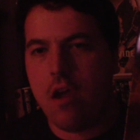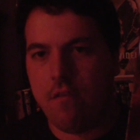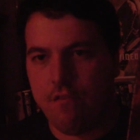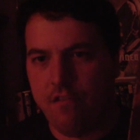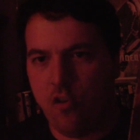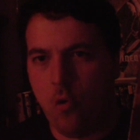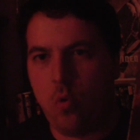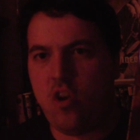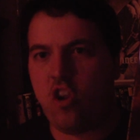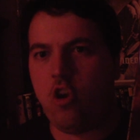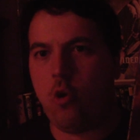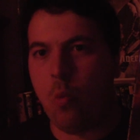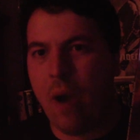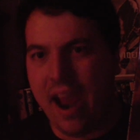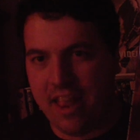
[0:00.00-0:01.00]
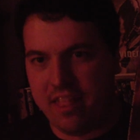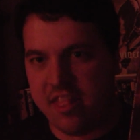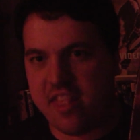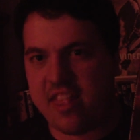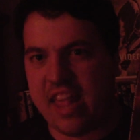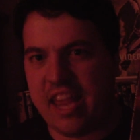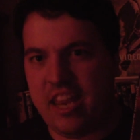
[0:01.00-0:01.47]
voodoo and
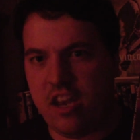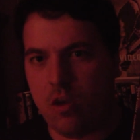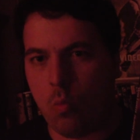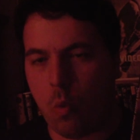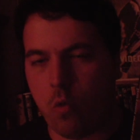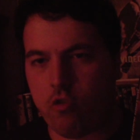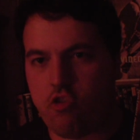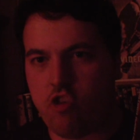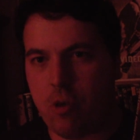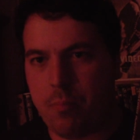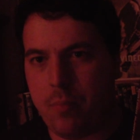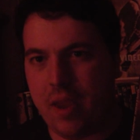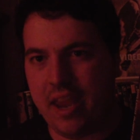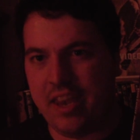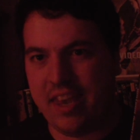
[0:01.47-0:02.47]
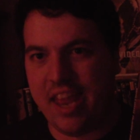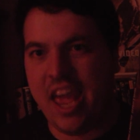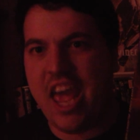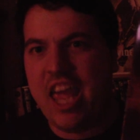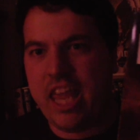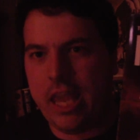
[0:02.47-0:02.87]
Satan worship in,